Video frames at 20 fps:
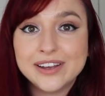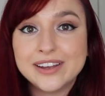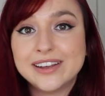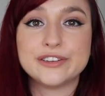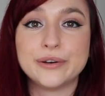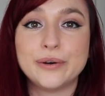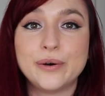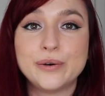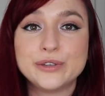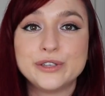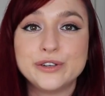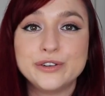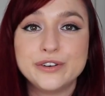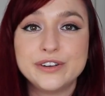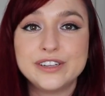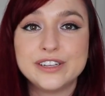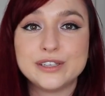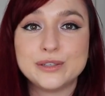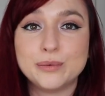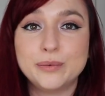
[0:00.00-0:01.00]
So also
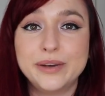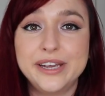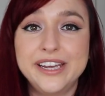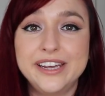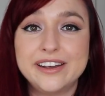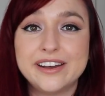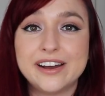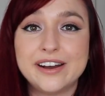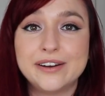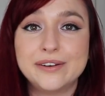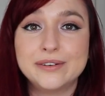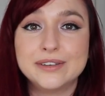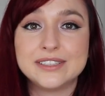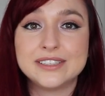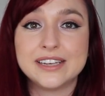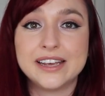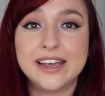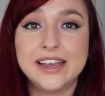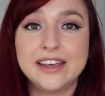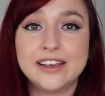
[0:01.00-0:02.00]
during this week, I
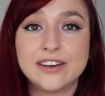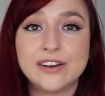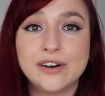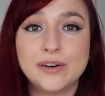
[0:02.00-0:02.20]
was like,